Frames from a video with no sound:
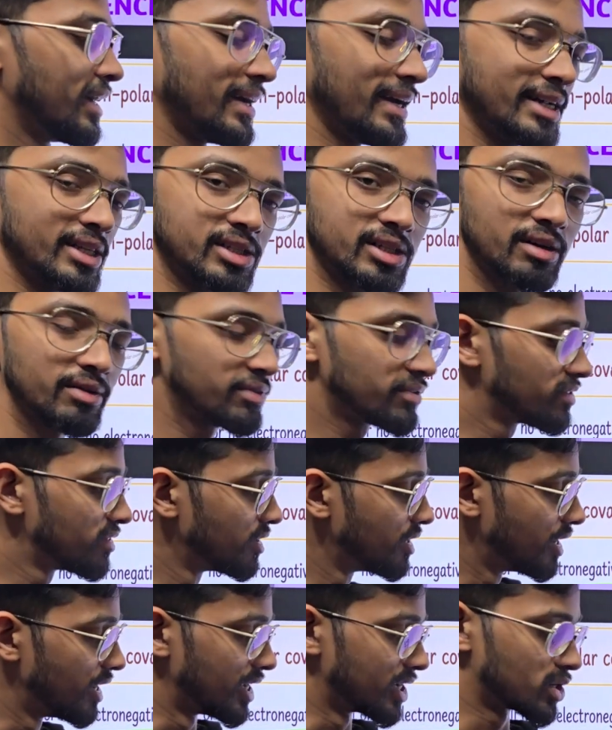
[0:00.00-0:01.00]
HF,
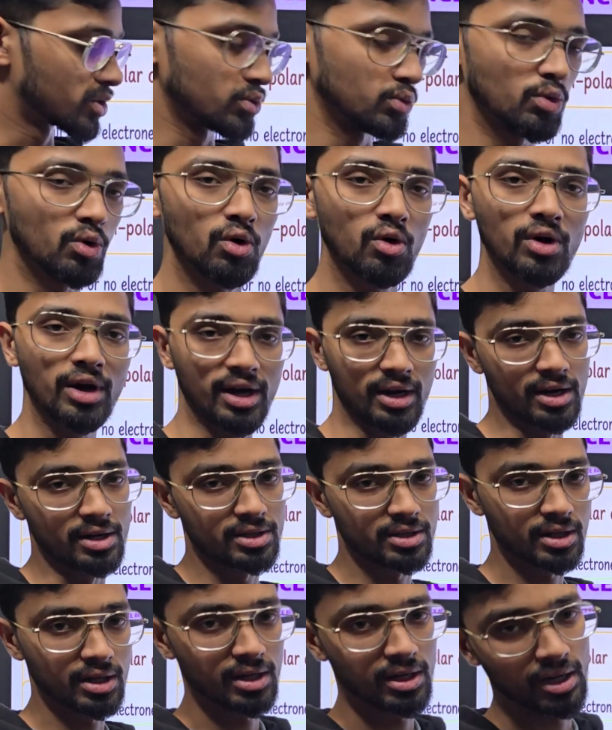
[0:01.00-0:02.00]
H2O,
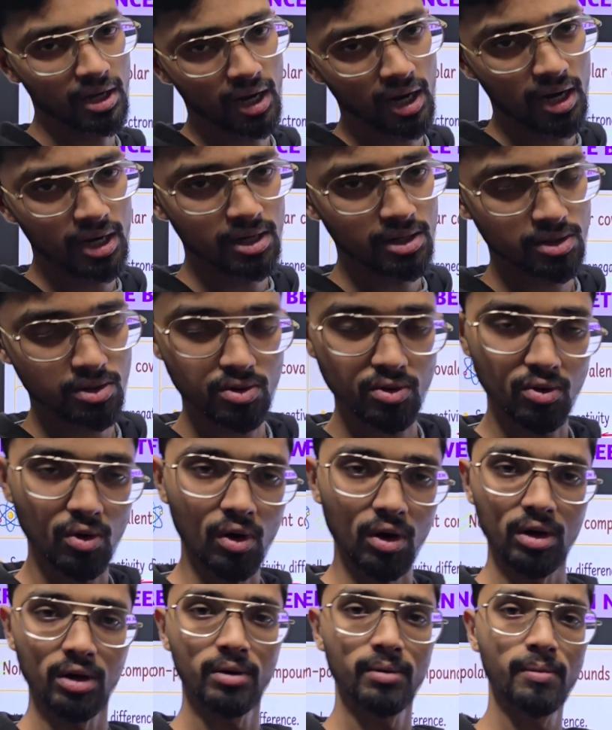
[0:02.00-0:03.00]
NH3, and so
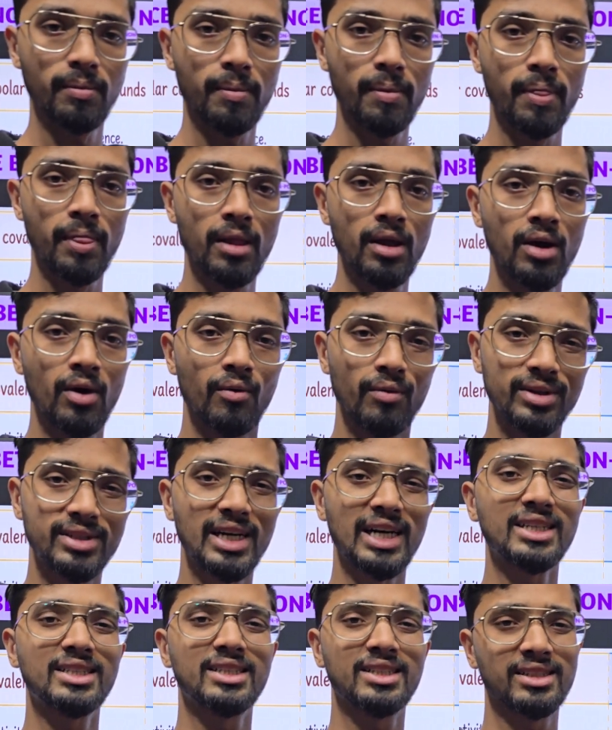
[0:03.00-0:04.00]
on, which
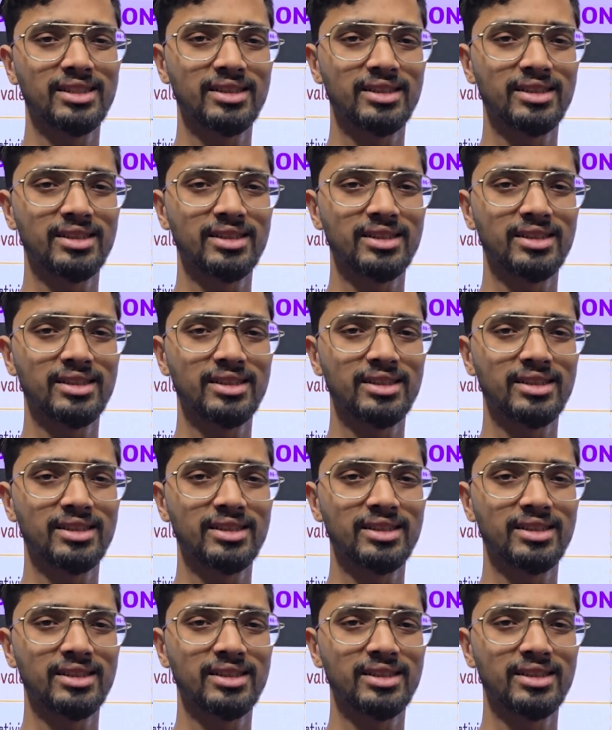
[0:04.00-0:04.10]
has